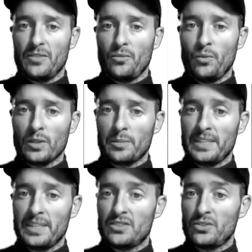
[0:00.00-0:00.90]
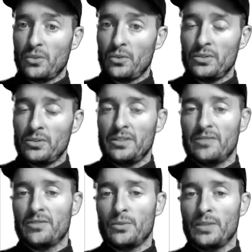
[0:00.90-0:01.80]
work being sold
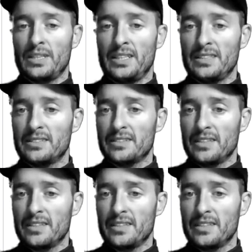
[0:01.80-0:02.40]
for what it is.